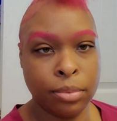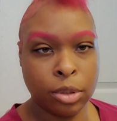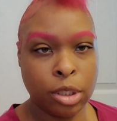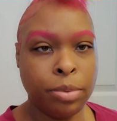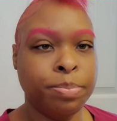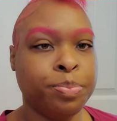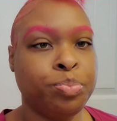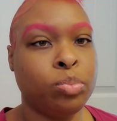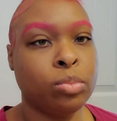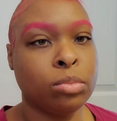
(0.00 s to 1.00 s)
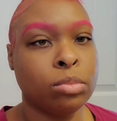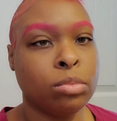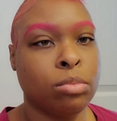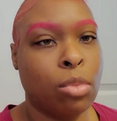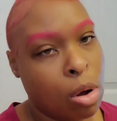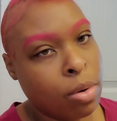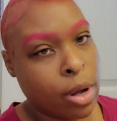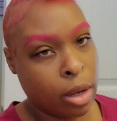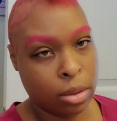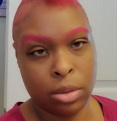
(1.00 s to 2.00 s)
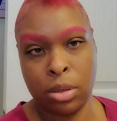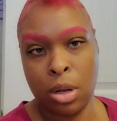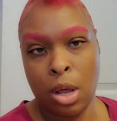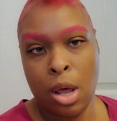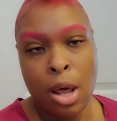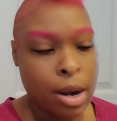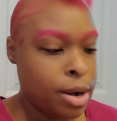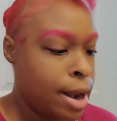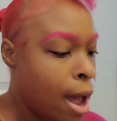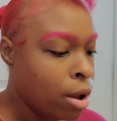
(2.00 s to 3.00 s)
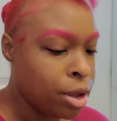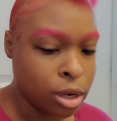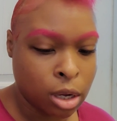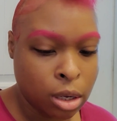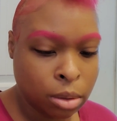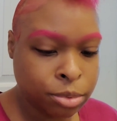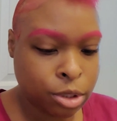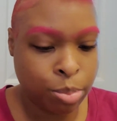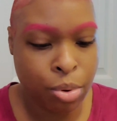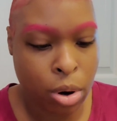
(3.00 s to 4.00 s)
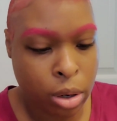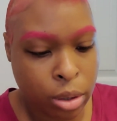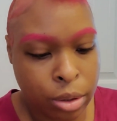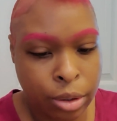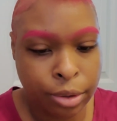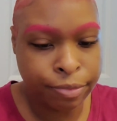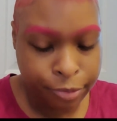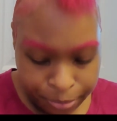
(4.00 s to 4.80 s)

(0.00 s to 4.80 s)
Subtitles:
See? Okay. Now here comes the part of